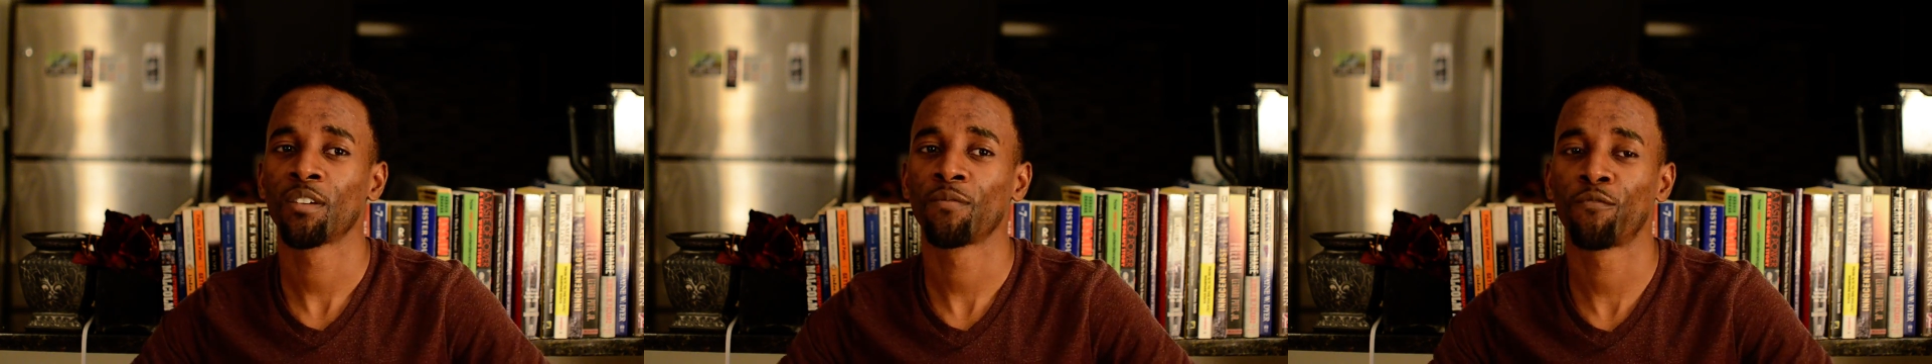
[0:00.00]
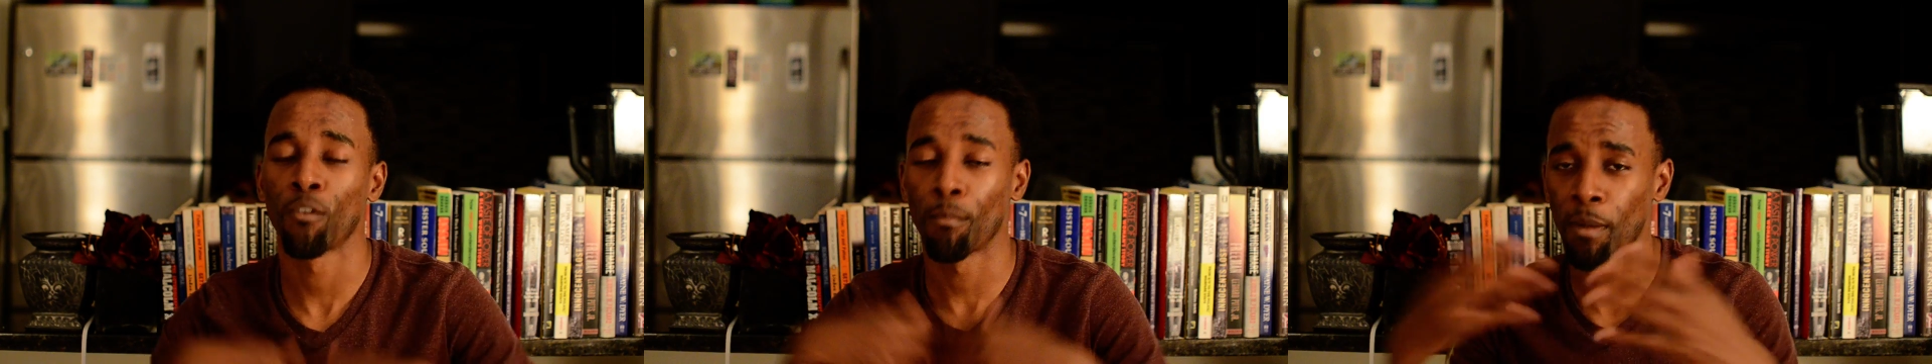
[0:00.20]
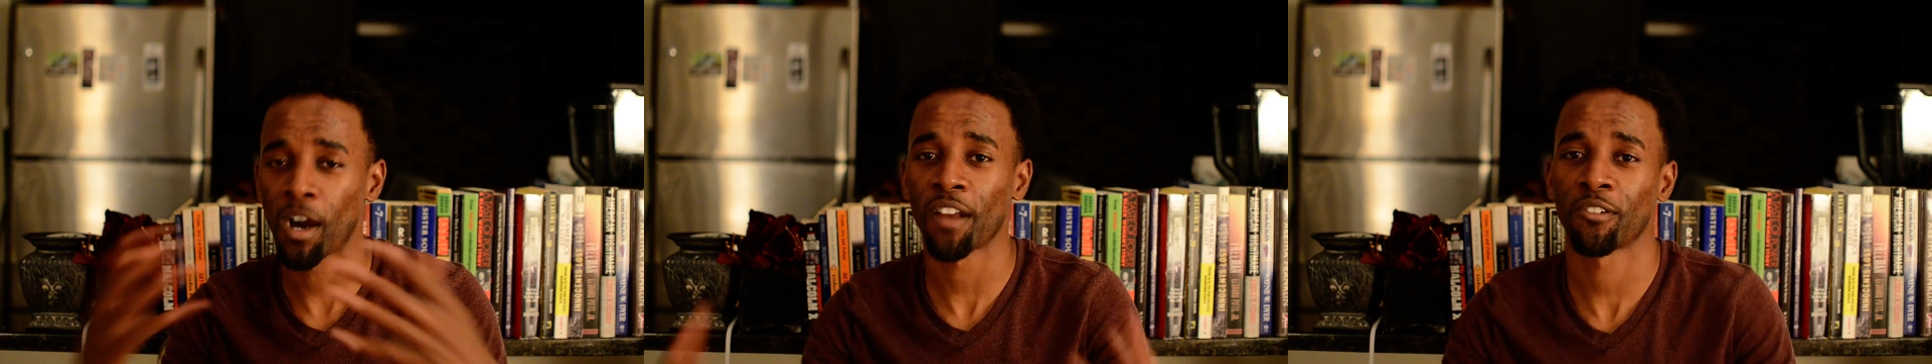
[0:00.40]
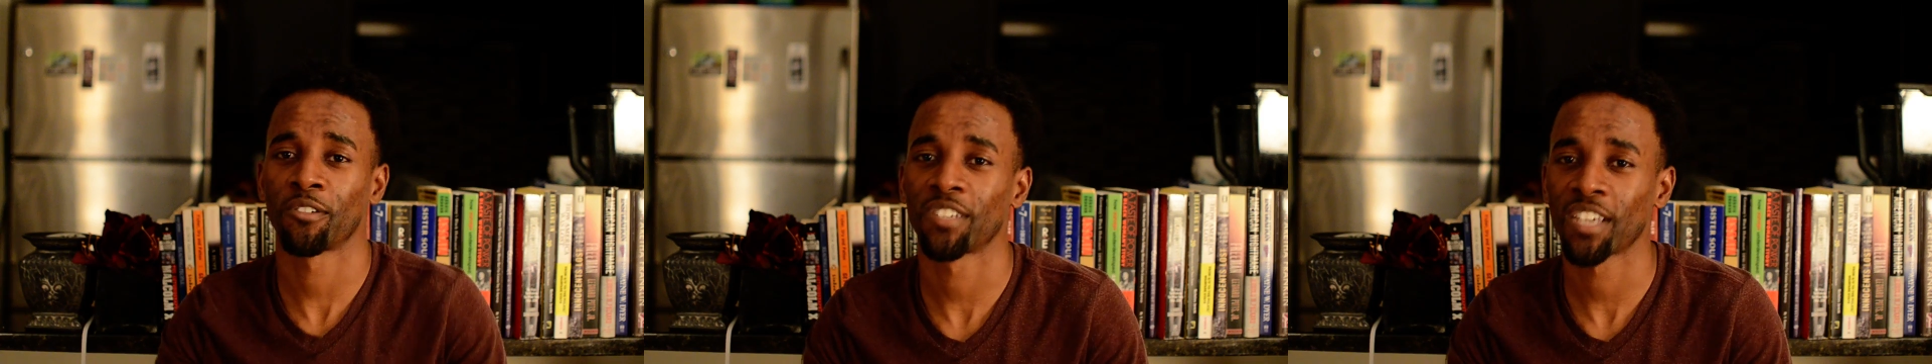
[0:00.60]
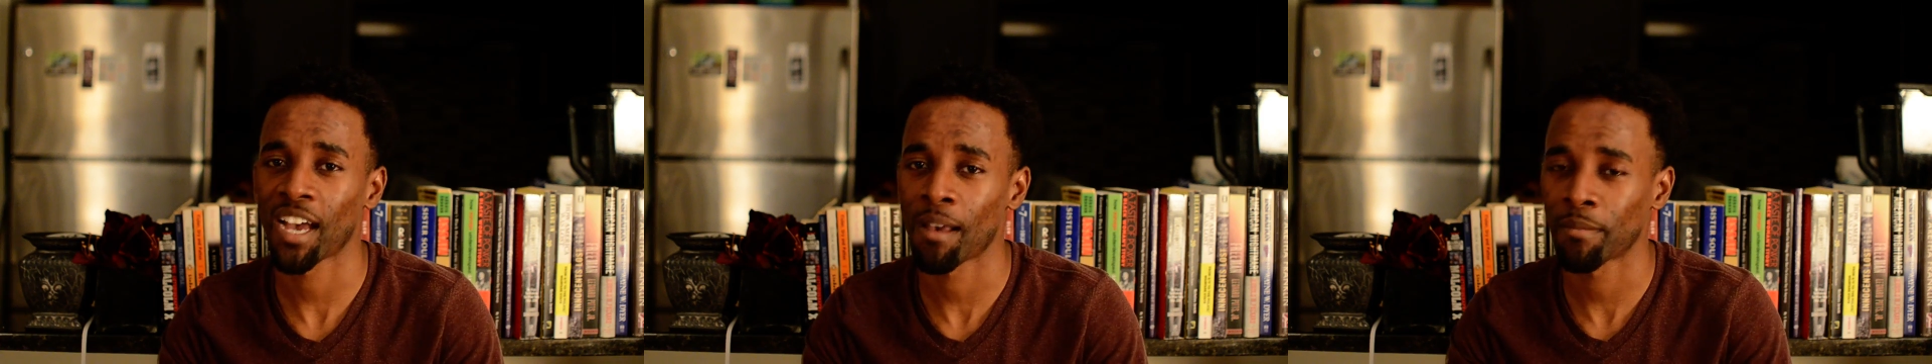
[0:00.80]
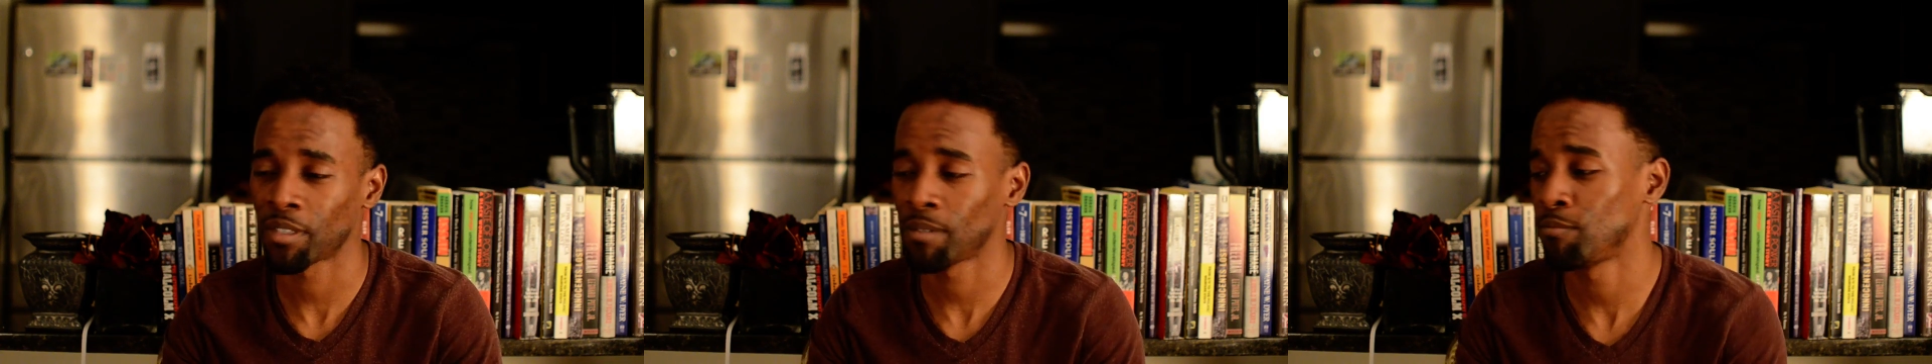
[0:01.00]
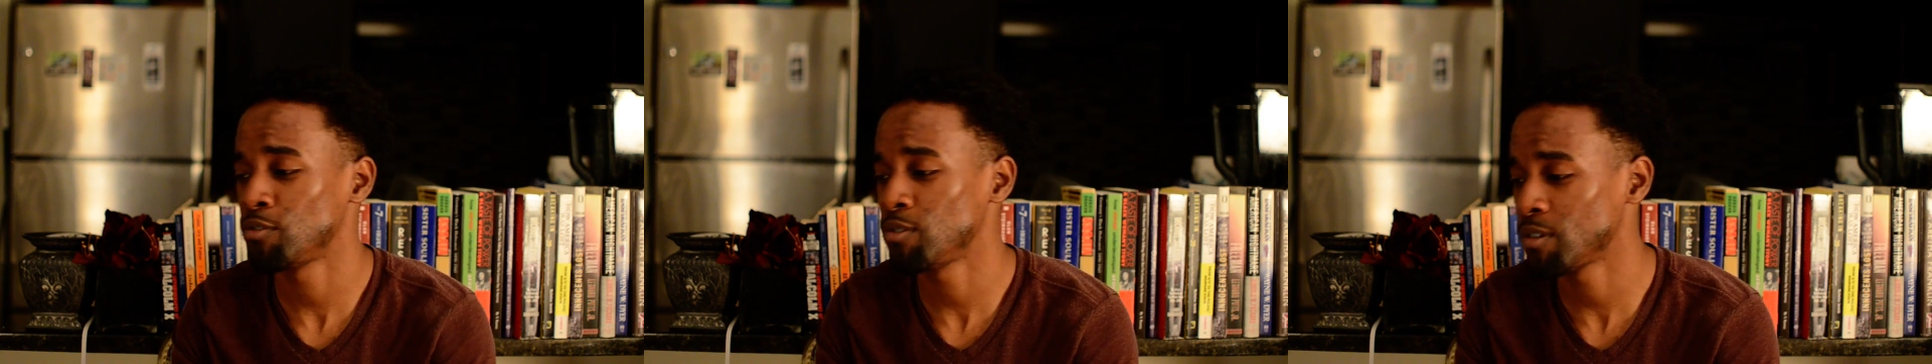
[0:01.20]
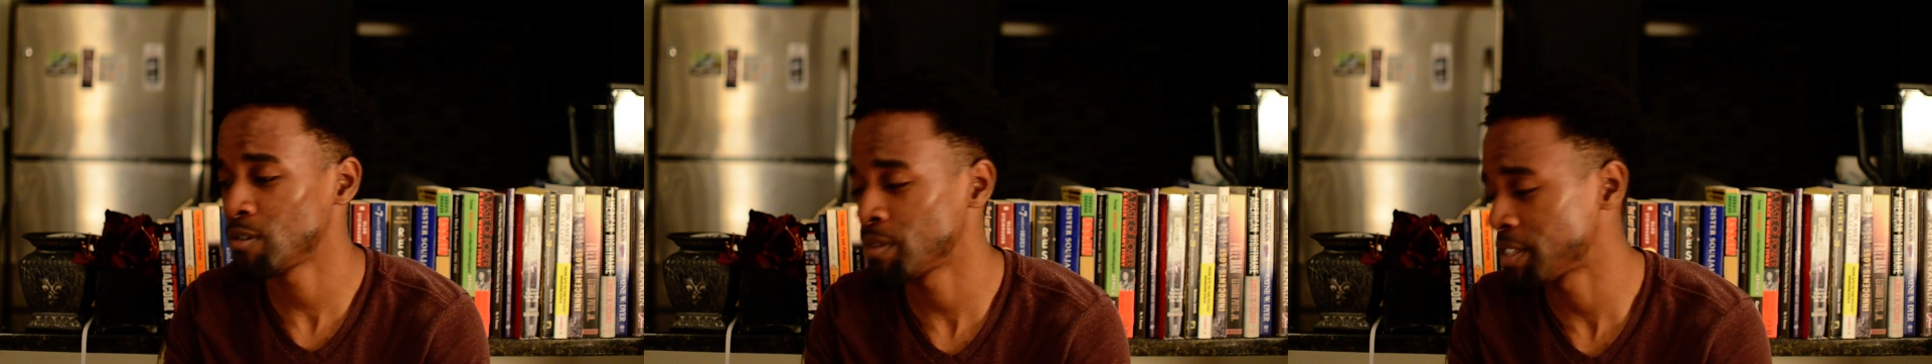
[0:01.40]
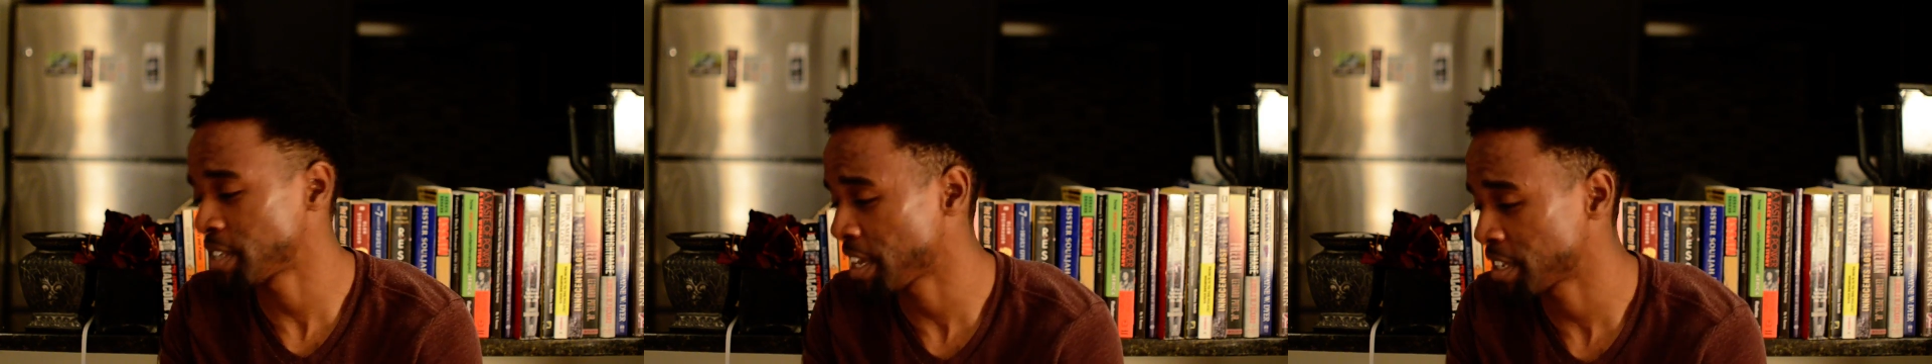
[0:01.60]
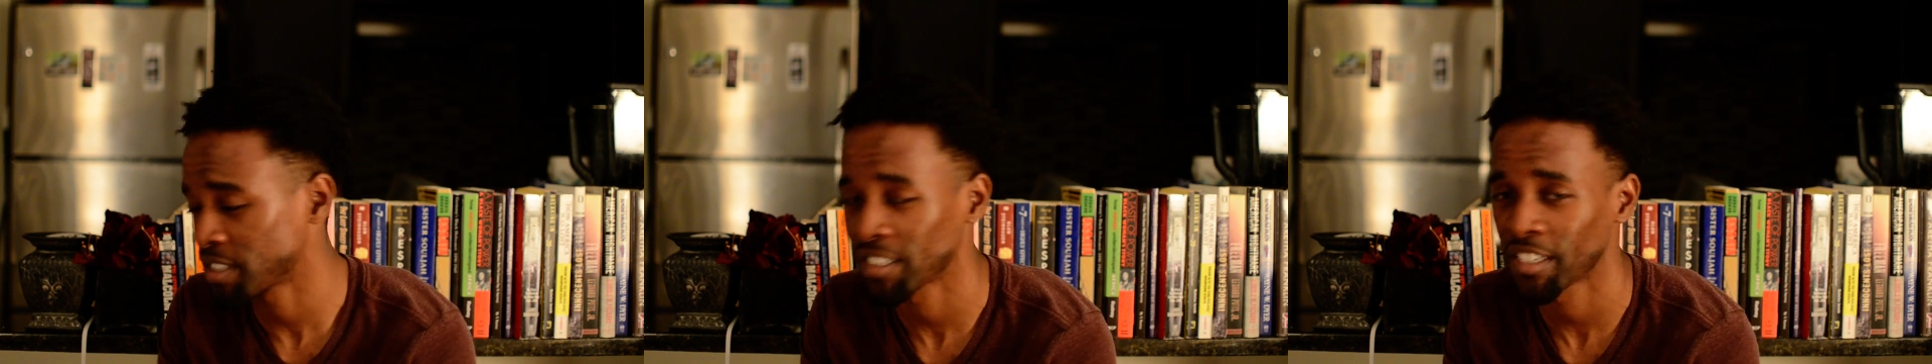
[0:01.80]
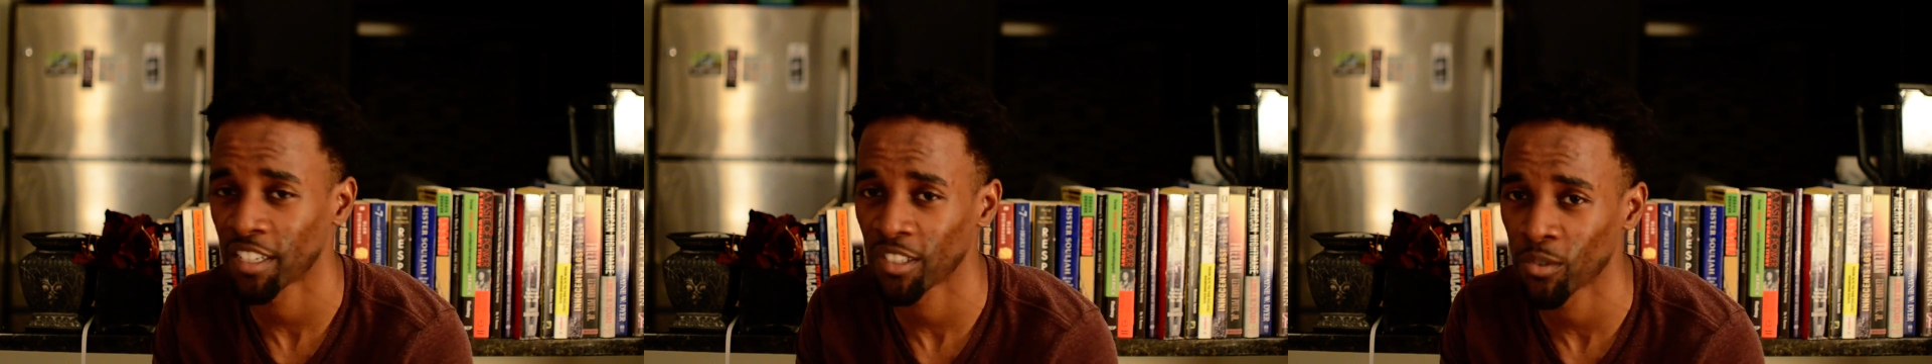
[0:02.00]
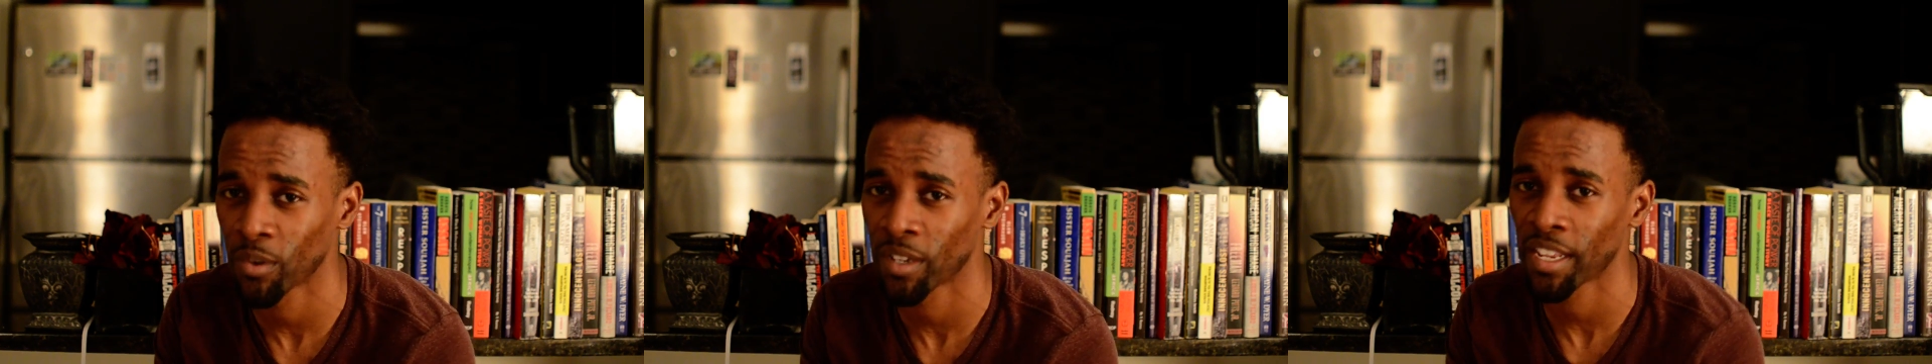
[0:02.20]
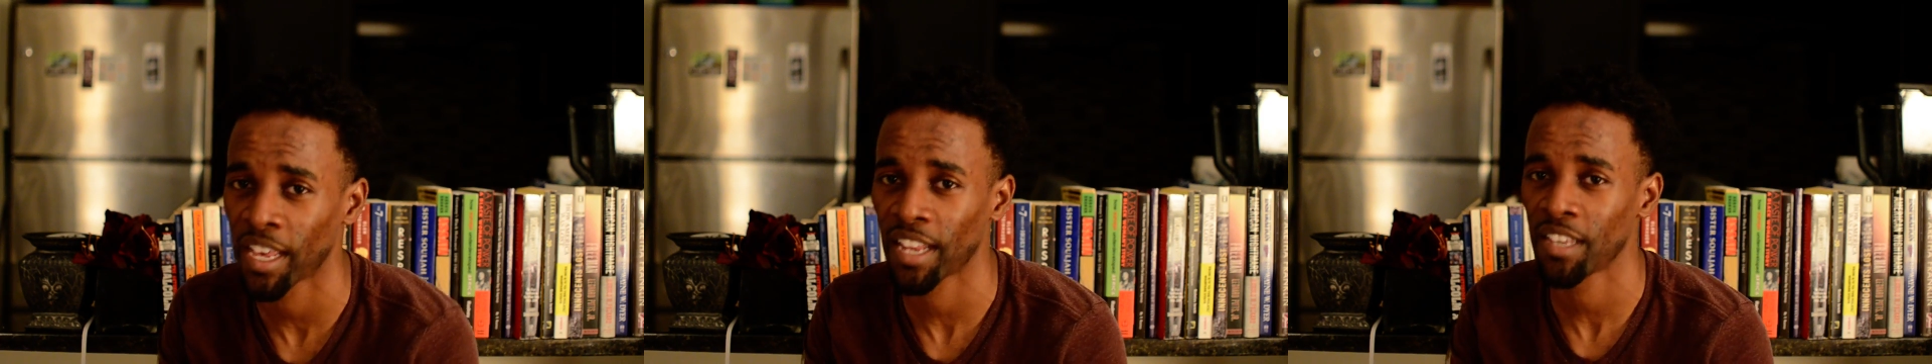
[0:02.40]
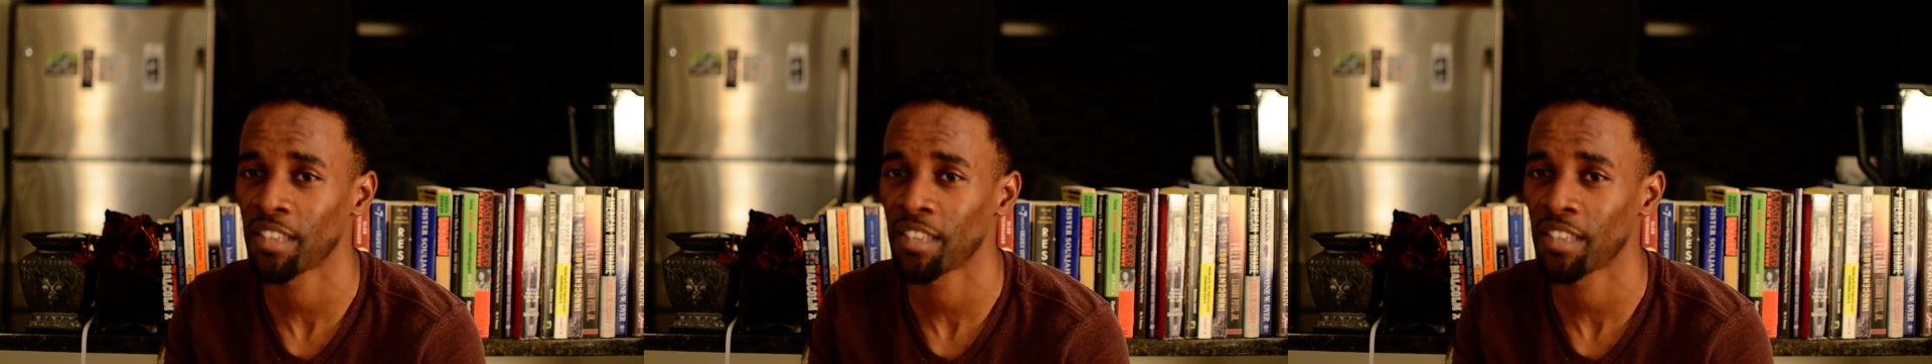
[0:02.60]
for modern times. And Bruno is excellent at doing that.